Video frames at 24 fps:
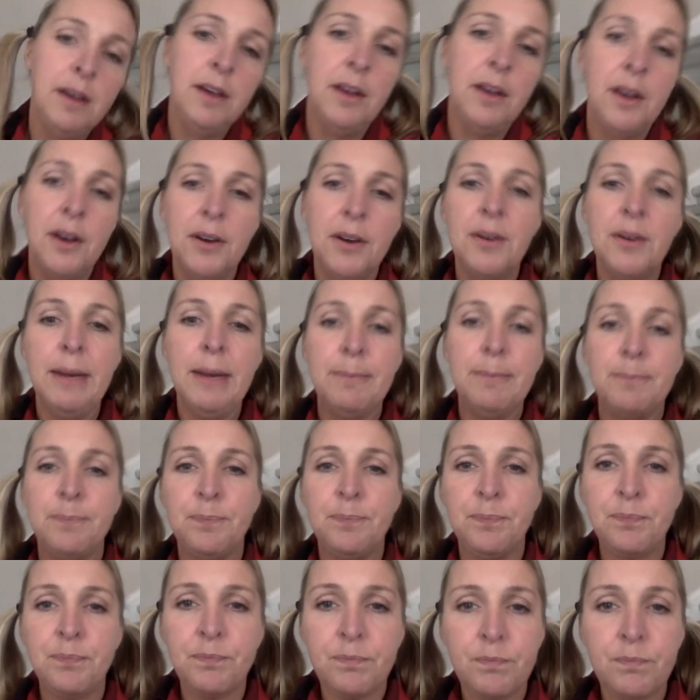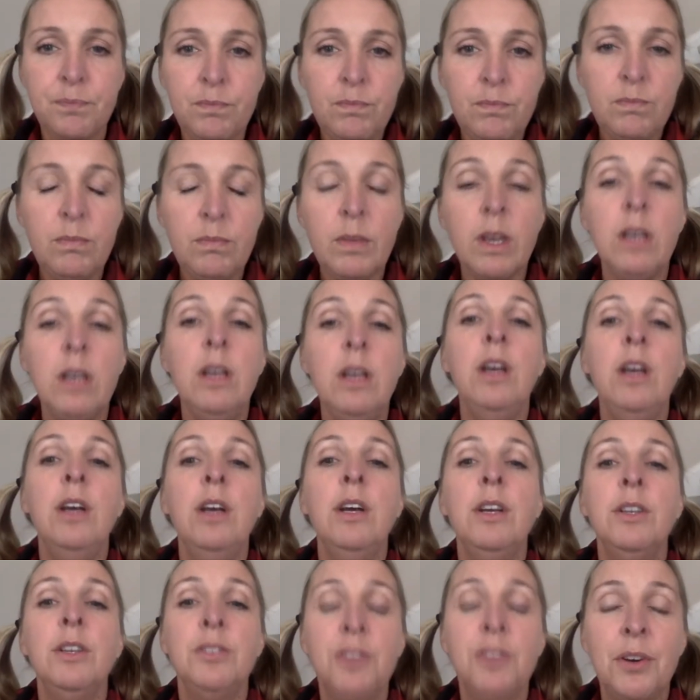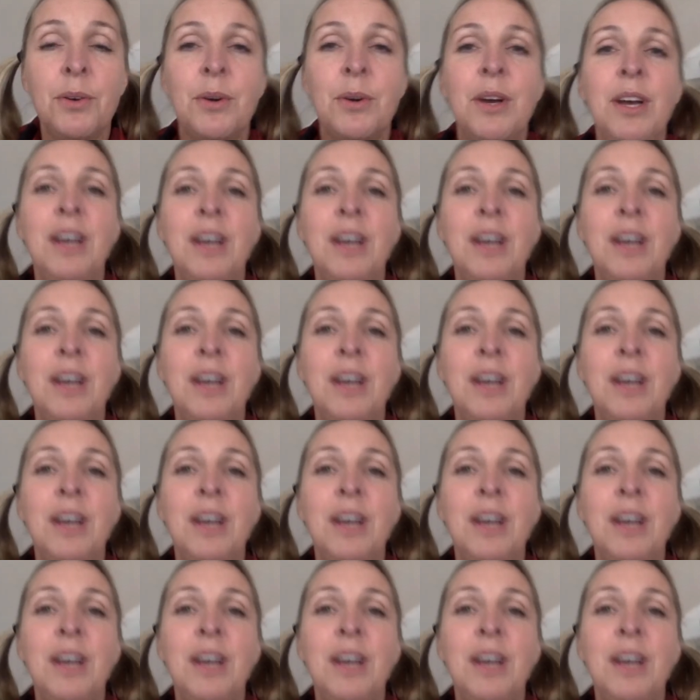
Okay. So,